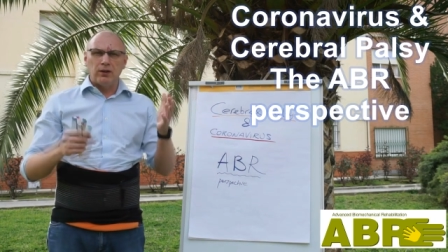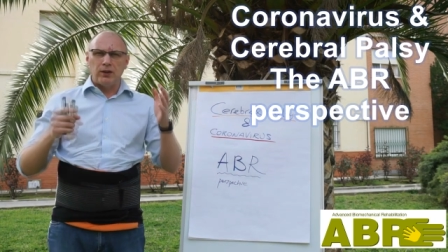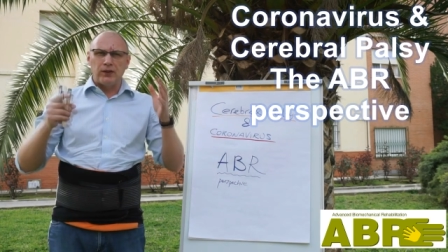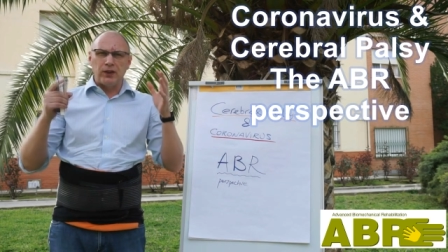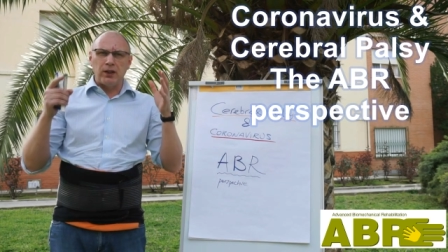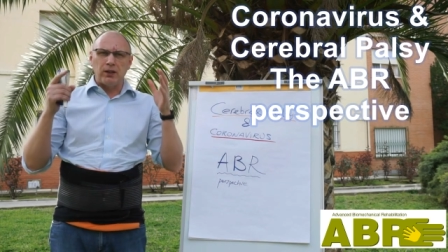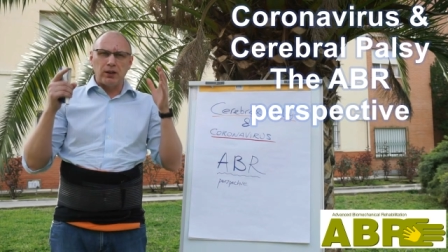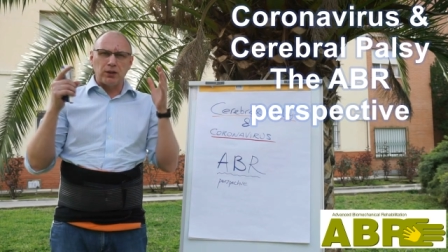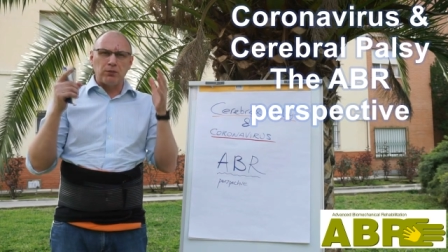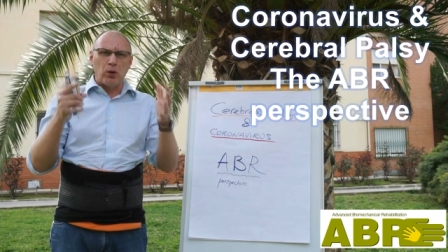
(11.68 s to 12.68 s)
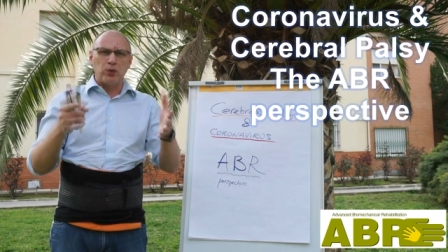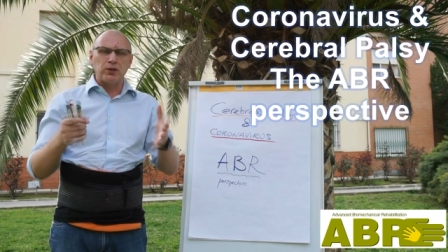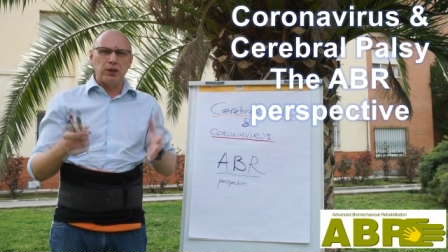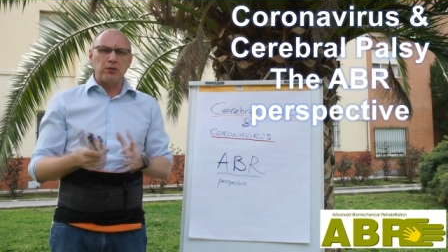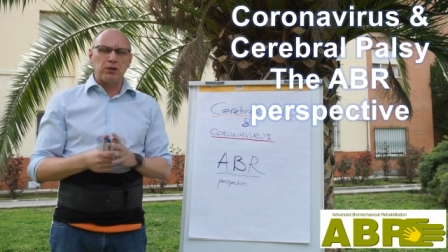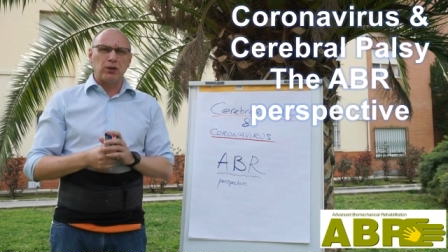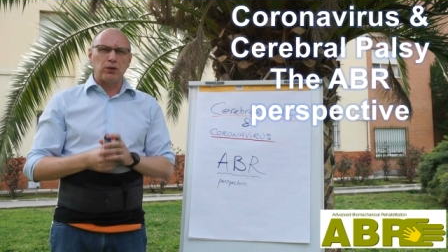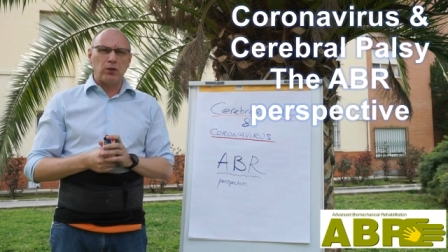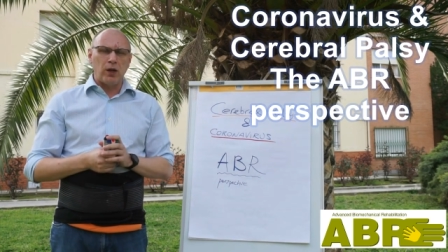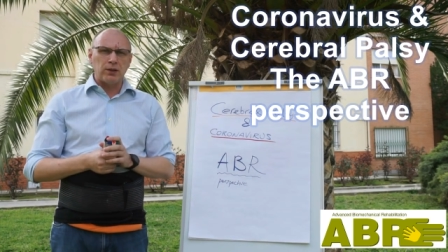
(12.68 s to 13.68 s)
the thing that is most interesting
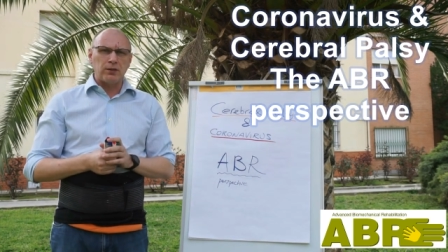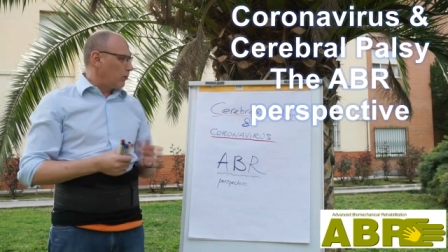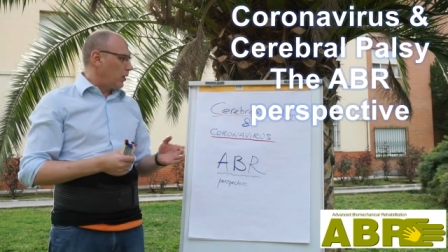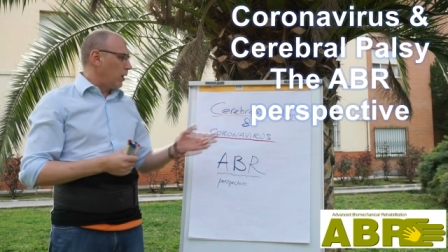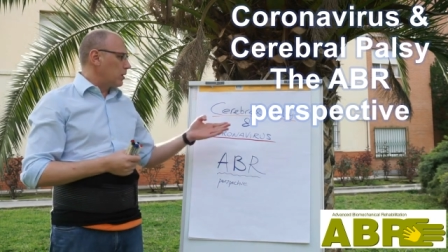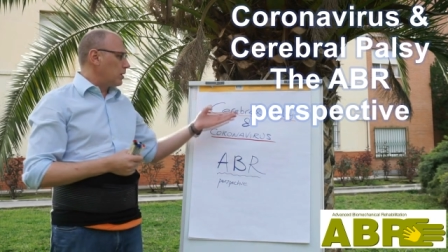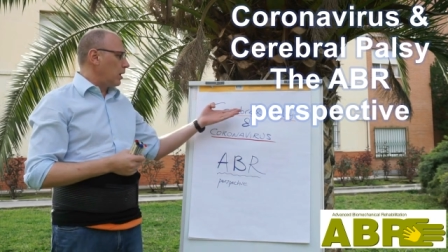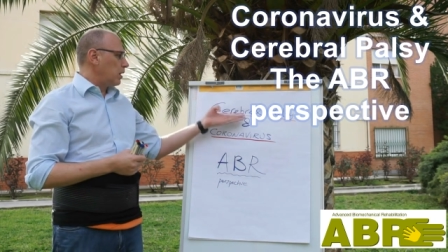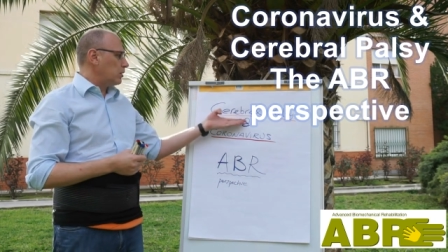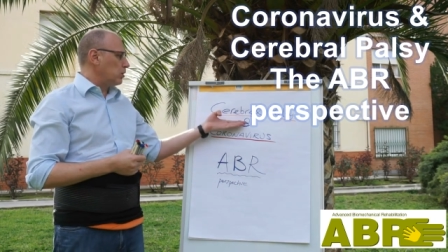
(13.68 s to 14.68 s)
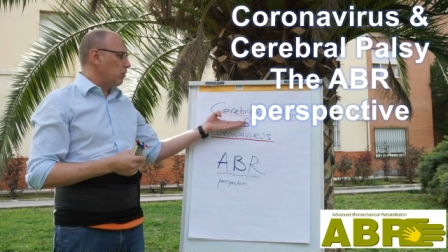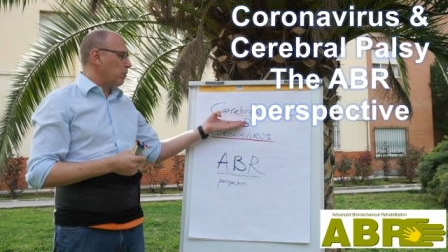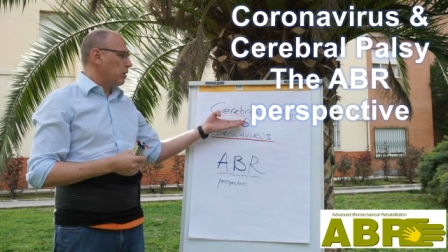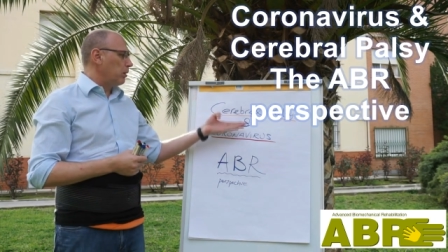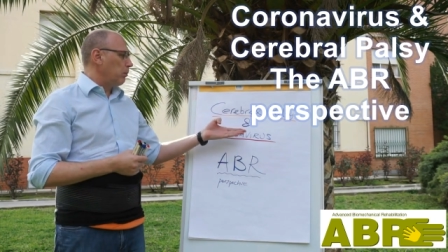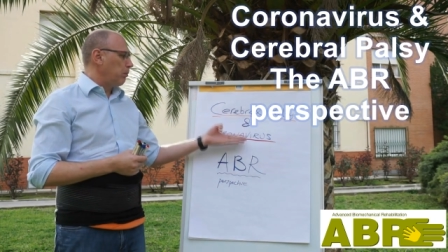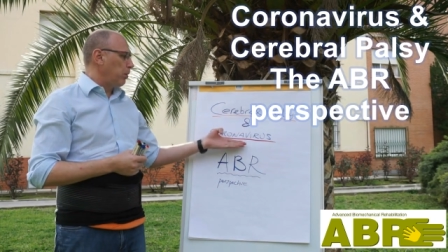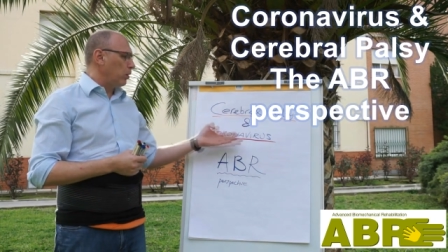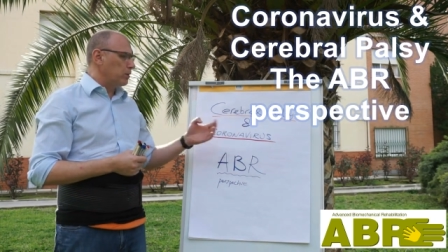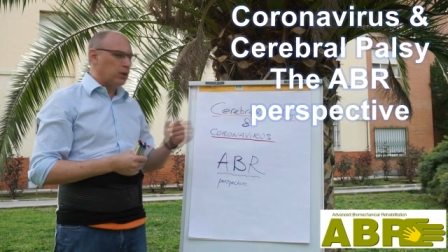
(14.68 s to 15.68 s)
to us is the cerebral
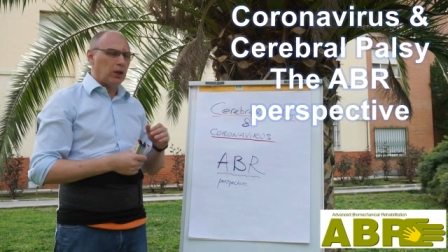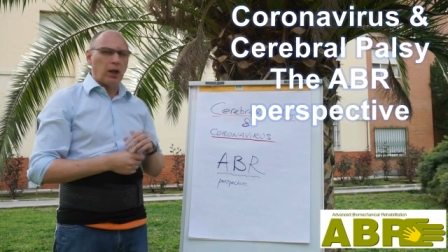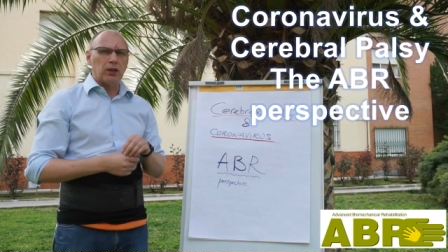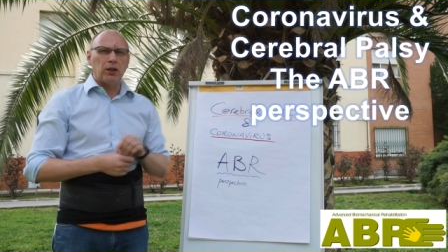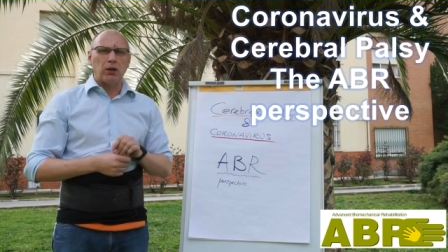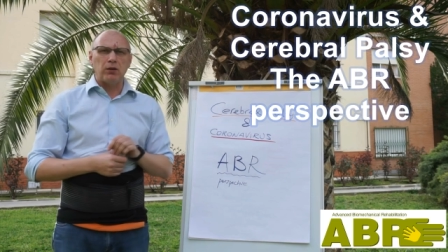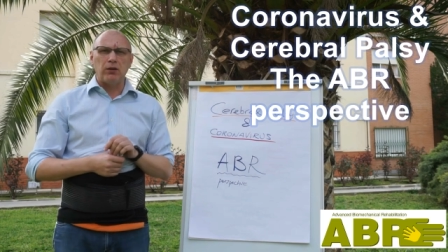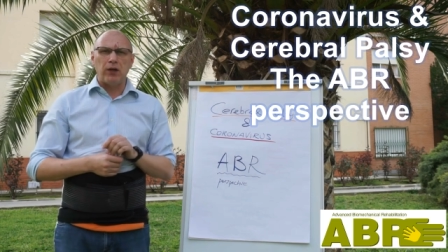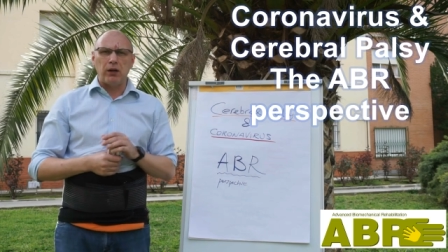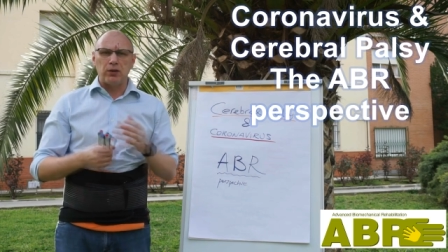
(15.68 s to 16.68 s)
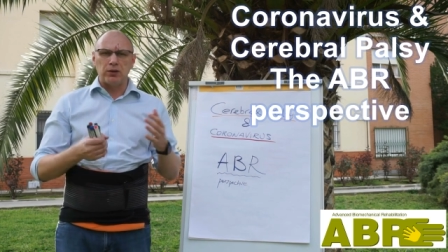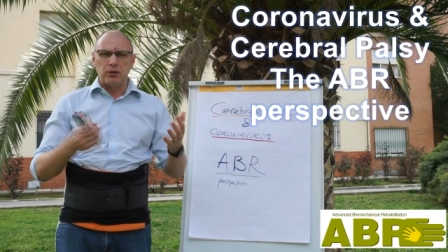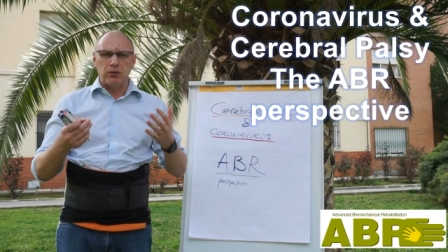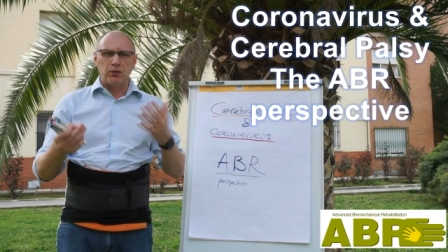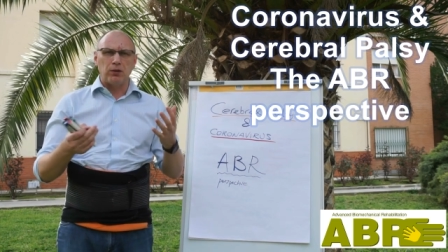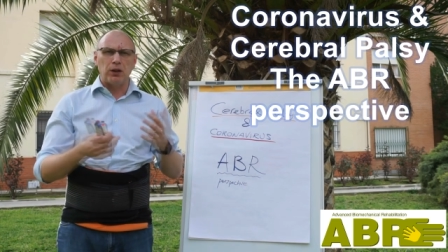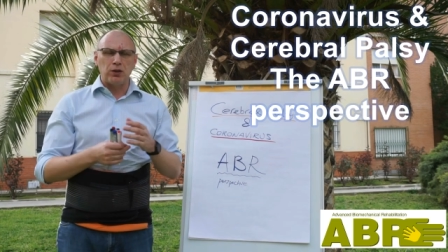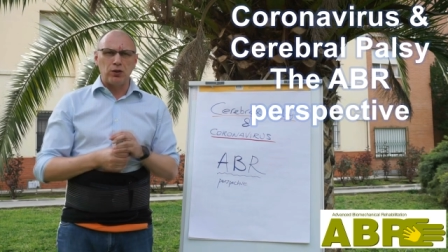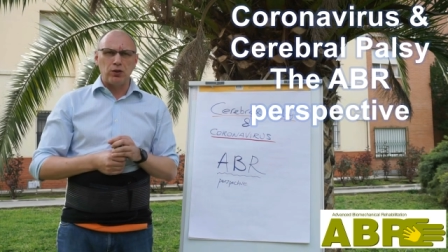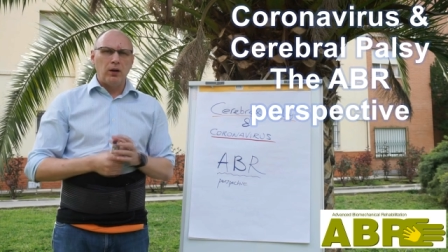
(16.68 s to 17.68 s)
palsy and coronavirus
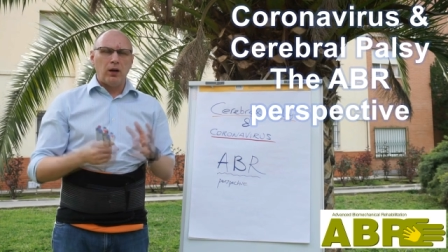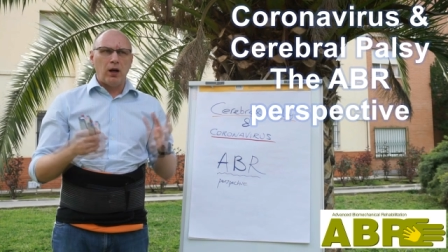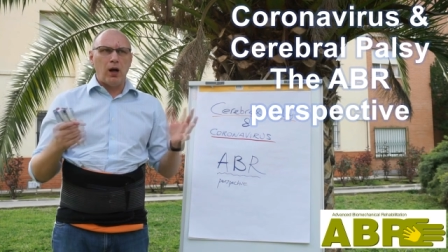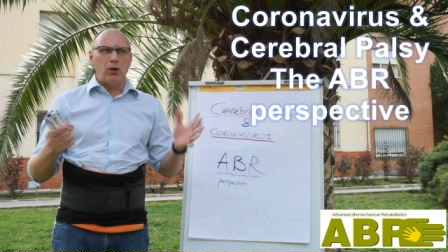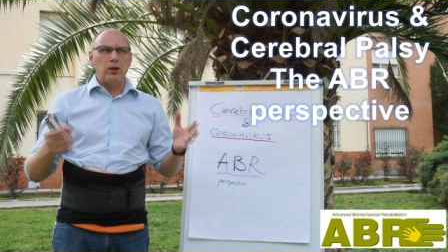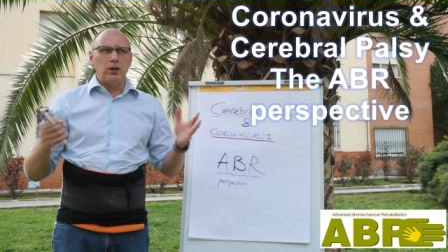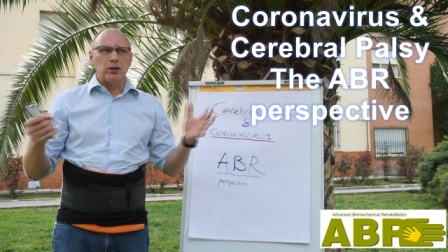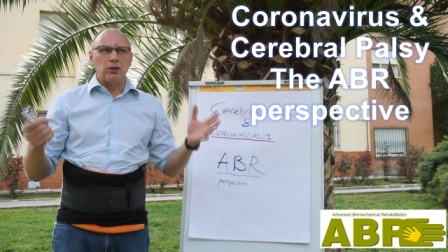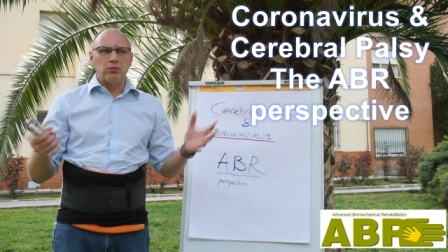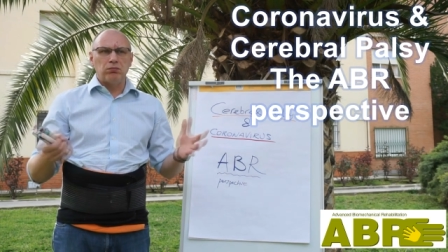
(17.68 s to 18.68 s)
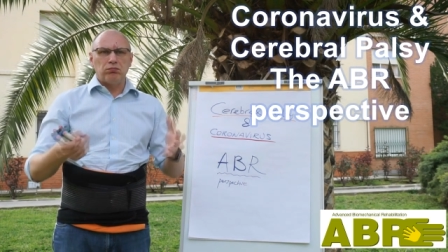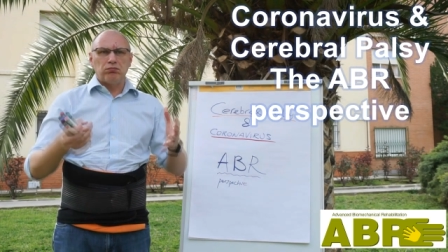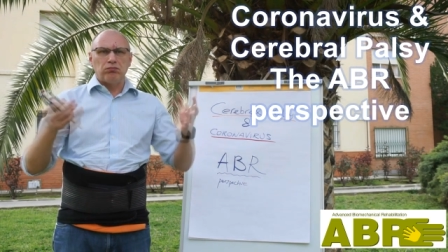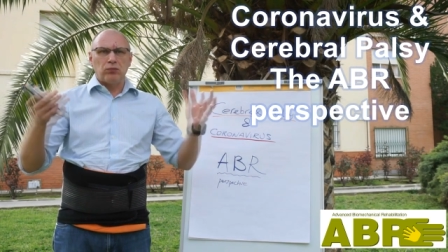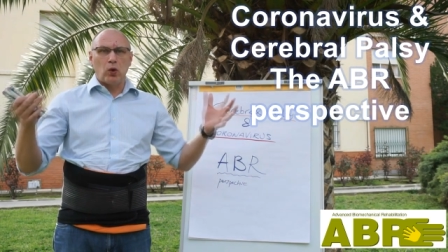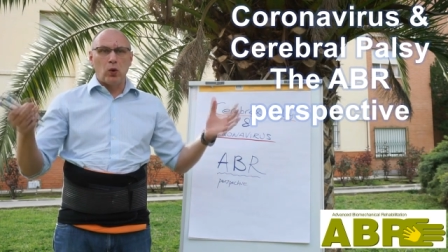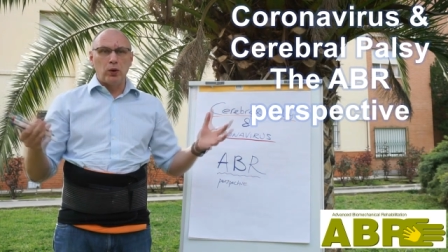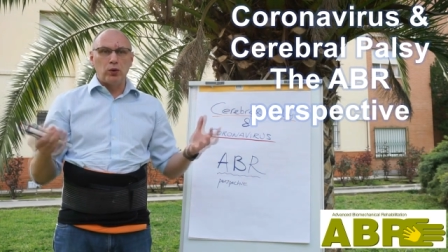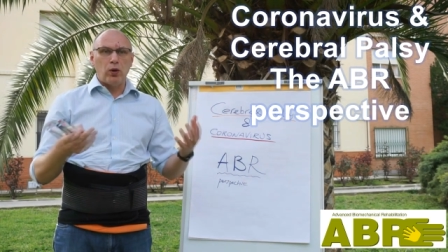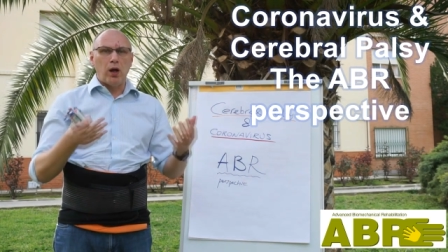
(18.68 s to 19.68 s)
relationship. How is it
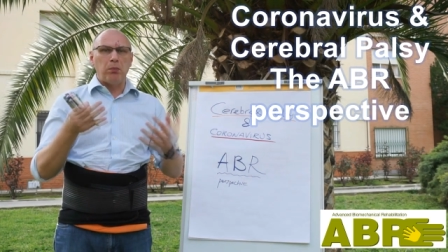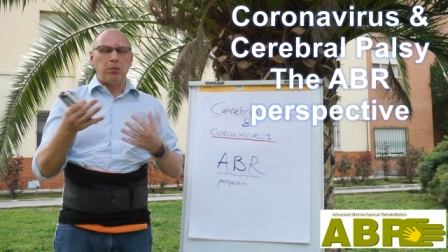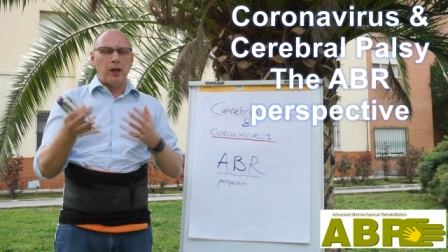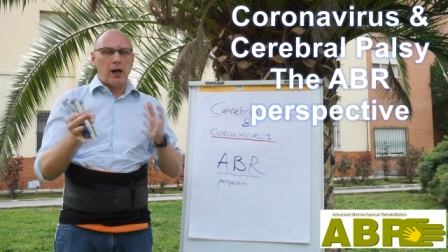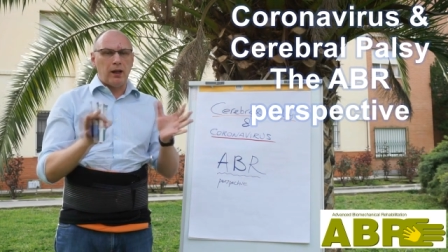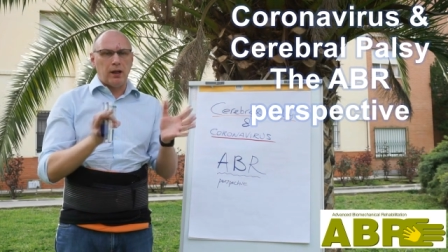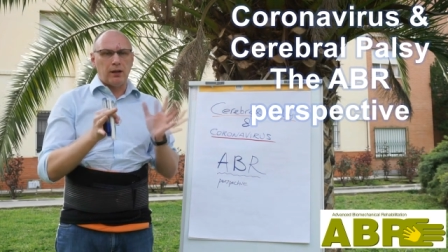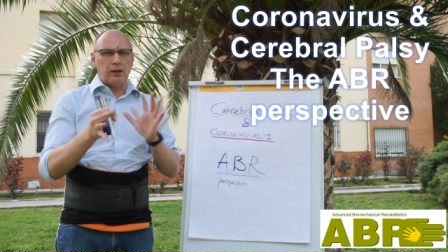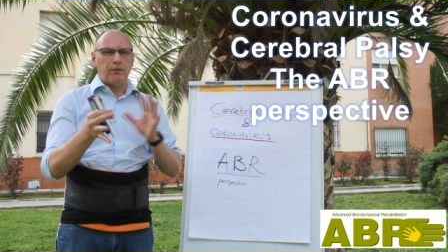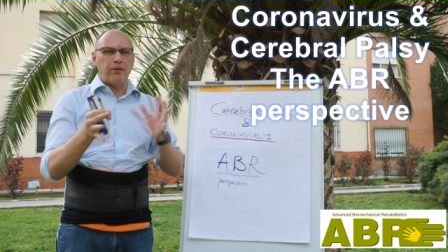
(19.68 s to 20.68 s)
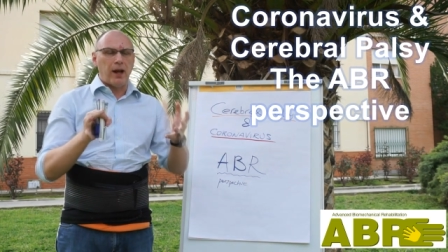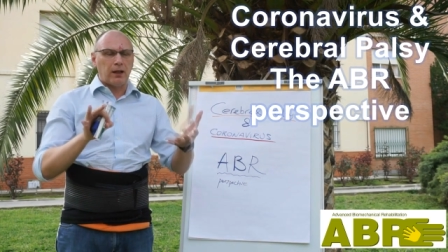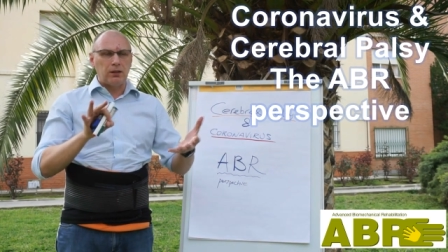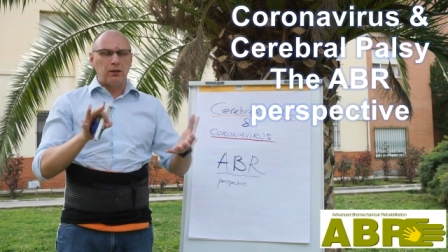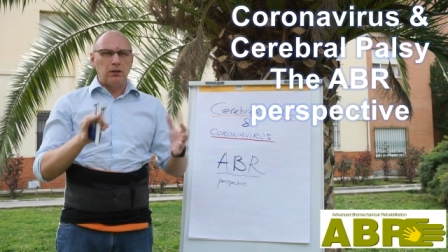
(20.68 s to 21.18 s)
going to apply and affect